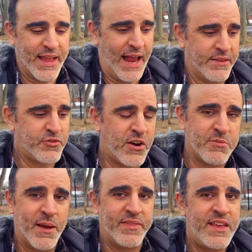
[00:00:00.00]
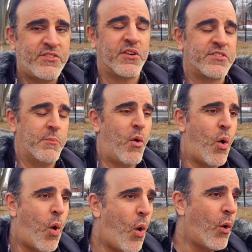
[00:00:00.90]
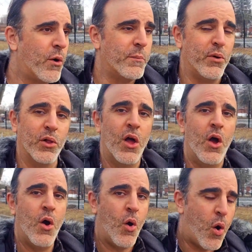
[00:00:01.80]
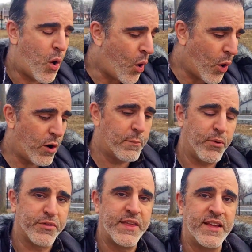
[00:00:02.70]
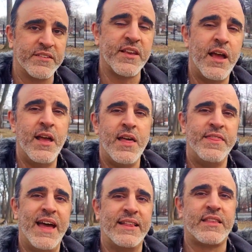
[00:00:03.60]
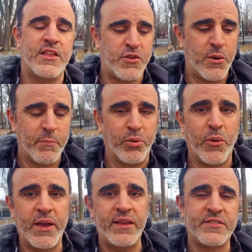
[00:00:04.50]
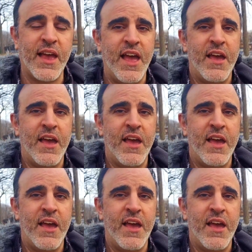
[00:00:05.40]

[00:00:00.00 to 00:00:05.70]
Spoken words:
And trust me, man, these are some horrible, horrible things that their employees